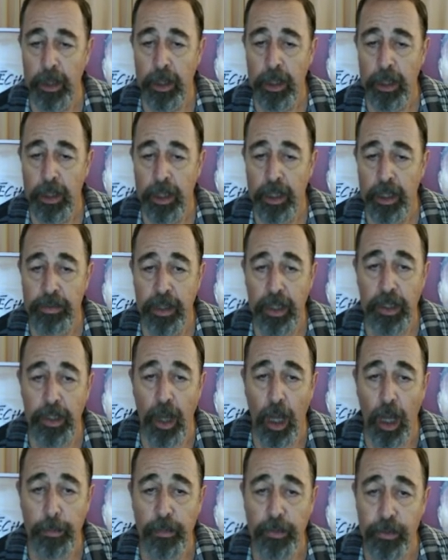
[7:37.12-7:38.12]
This can
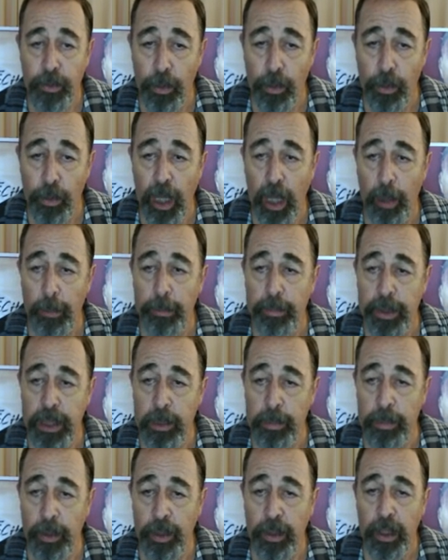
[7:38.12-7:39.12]
also help
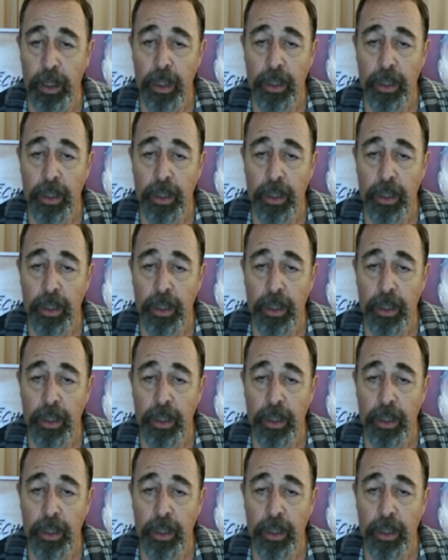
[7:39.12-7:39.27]
people